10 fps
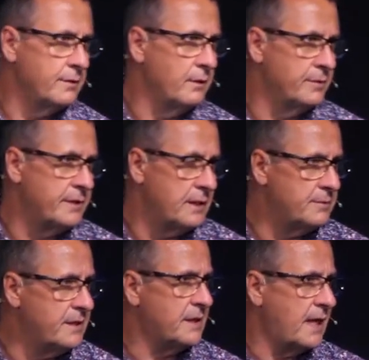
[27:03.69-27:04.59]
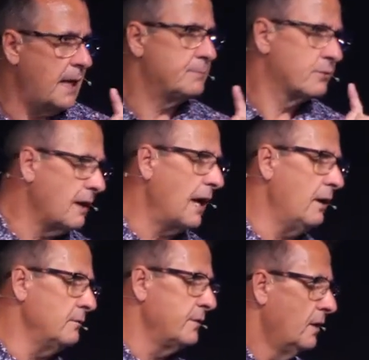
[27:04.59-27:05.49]
redeemed. He encamps around
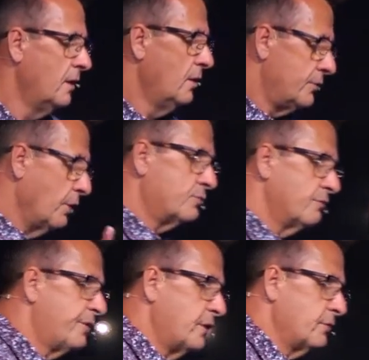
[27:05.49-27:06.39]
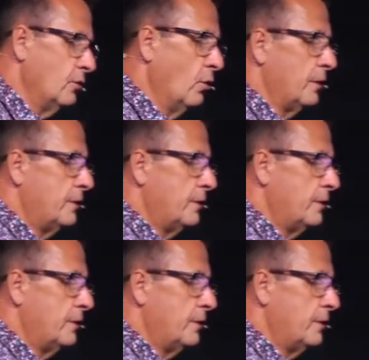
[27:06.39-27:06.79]
those who fear the Lord.